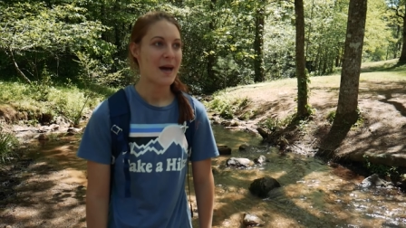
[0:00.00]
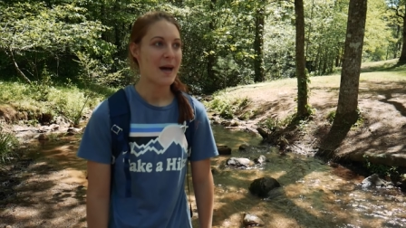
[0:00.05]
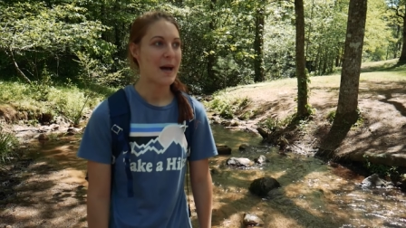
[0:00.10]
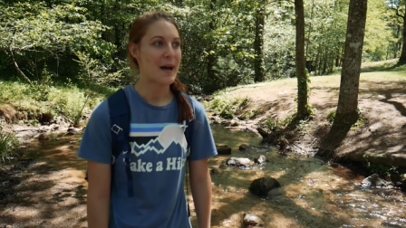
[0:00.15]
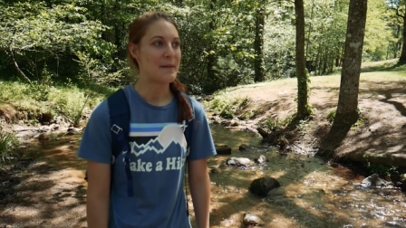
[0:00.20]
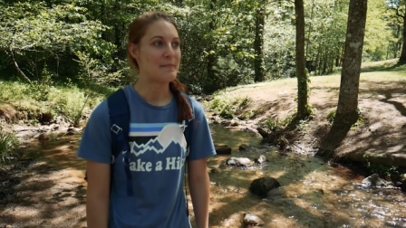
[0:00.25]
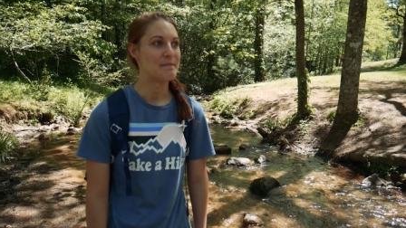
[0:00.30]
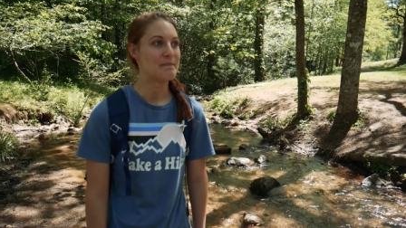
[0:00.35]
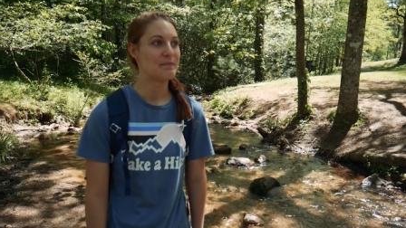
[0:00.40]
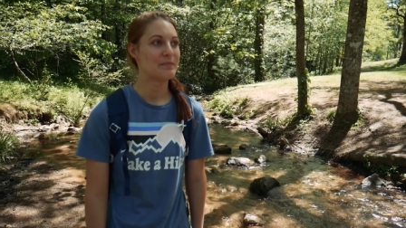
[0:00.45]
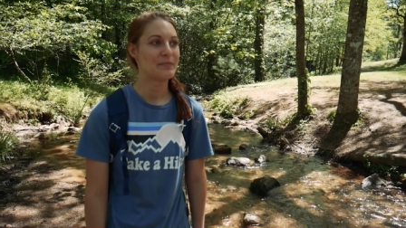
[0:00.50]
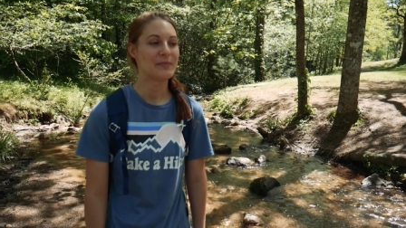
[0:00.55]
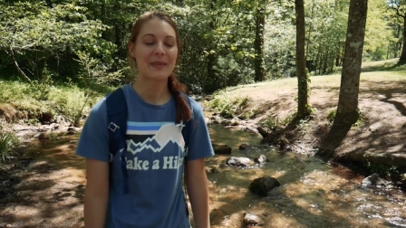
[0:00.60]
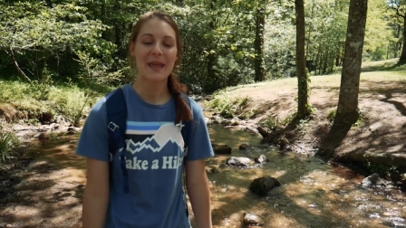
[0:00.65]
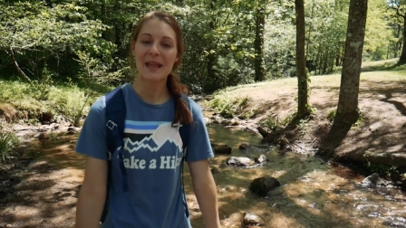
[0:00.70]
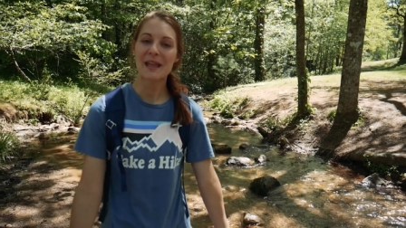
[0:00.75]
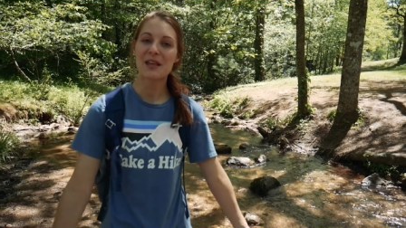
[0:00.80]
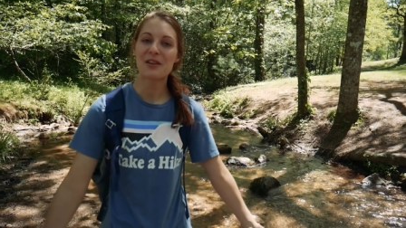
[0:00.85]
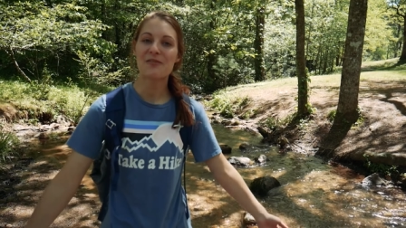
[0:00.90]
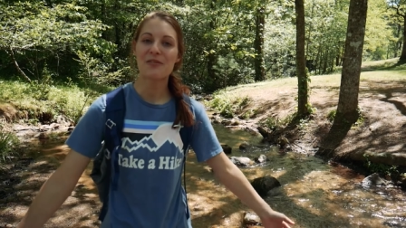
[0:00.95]
Um,
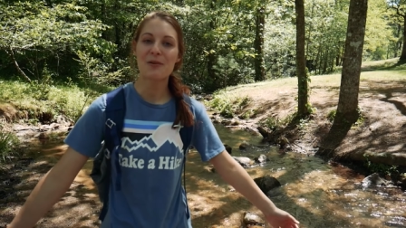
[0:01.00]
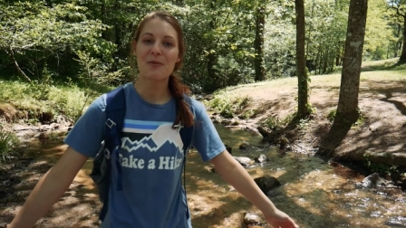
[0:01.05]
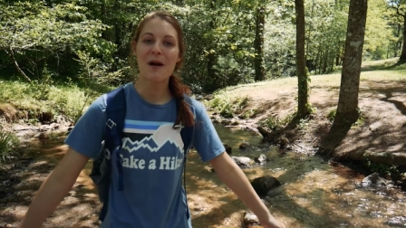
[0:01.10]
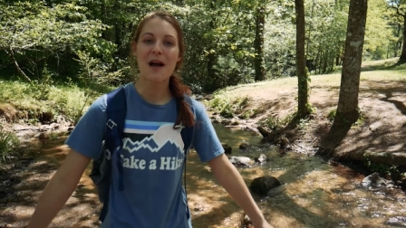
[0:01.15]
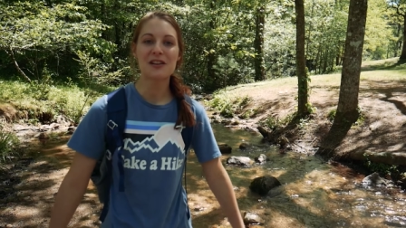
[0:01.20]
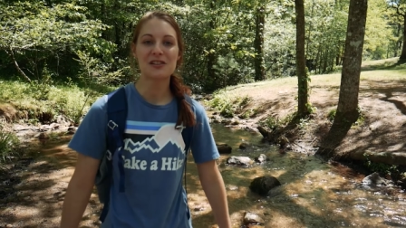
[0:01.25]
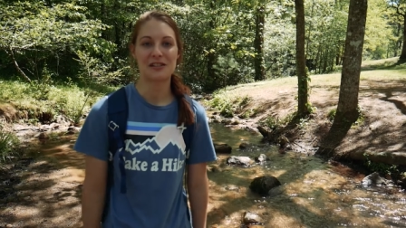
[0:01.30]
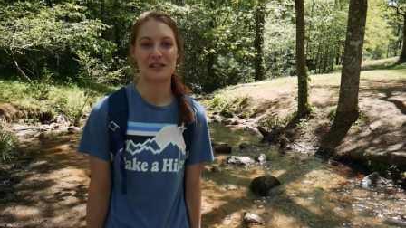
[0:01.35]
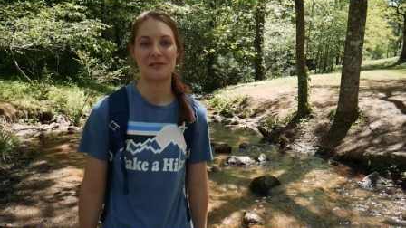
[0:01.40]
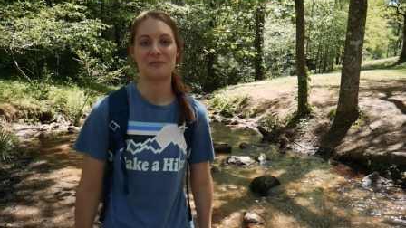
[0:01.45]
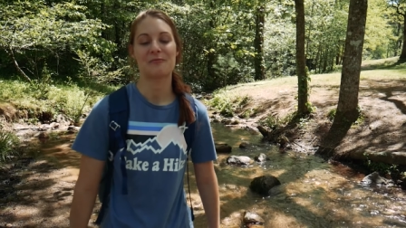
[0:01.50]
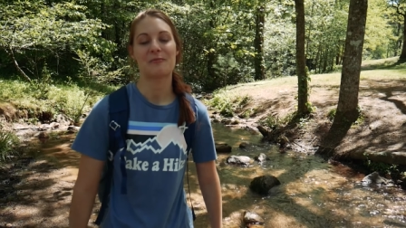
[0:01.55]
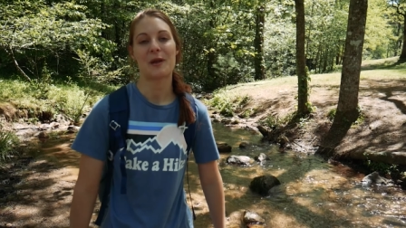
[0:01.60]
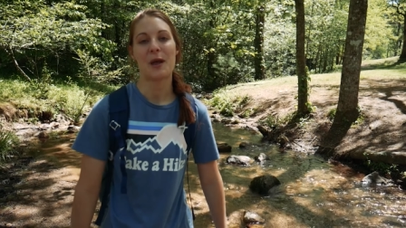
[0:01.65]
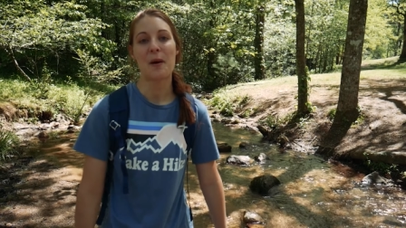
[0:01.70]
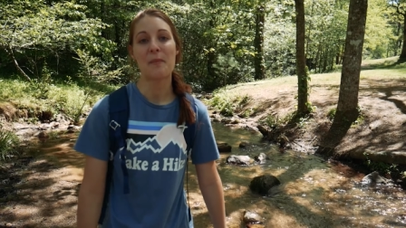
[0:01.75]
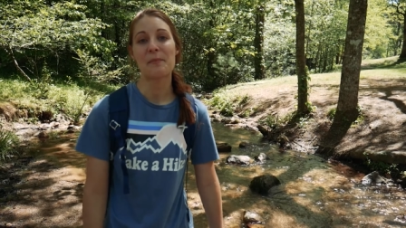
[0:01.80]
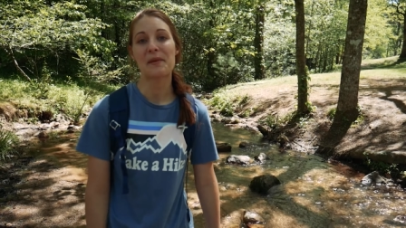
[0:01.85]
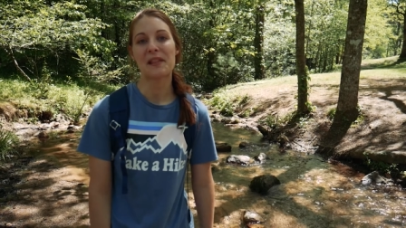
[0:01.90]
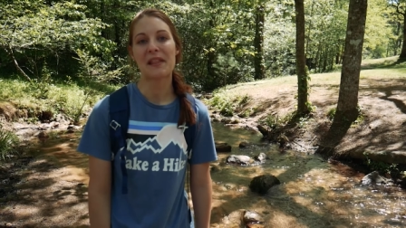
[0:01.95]
thank you for watching. We
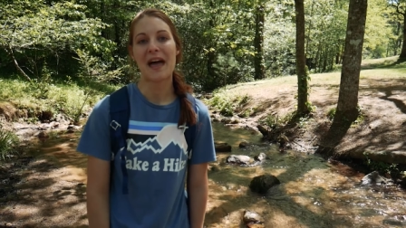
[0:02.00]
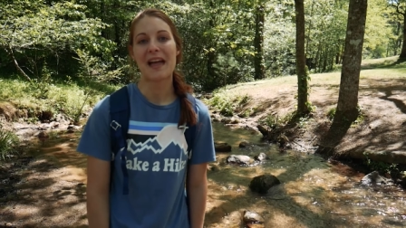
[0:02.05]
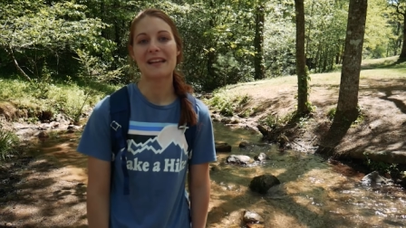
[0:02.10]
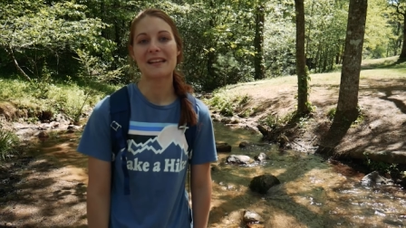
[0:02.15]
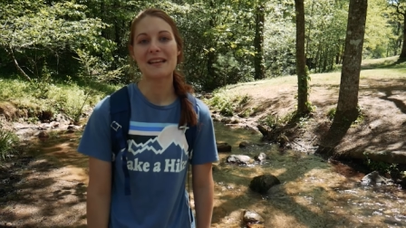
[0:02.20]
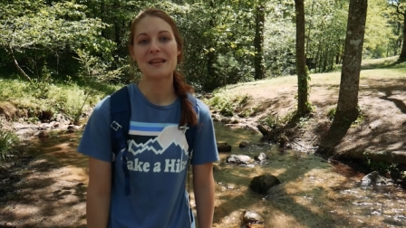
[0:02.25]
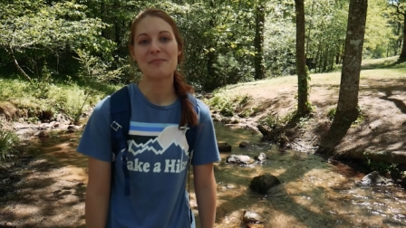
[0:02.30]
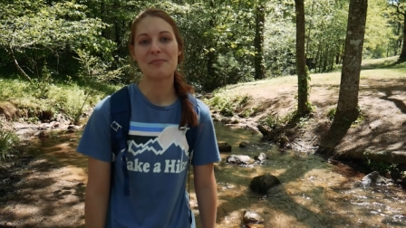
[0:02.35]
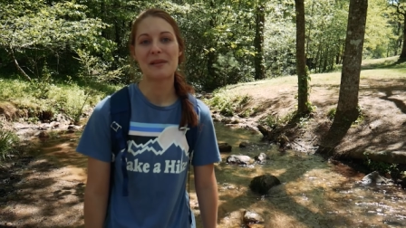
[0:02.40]
hope you liked it.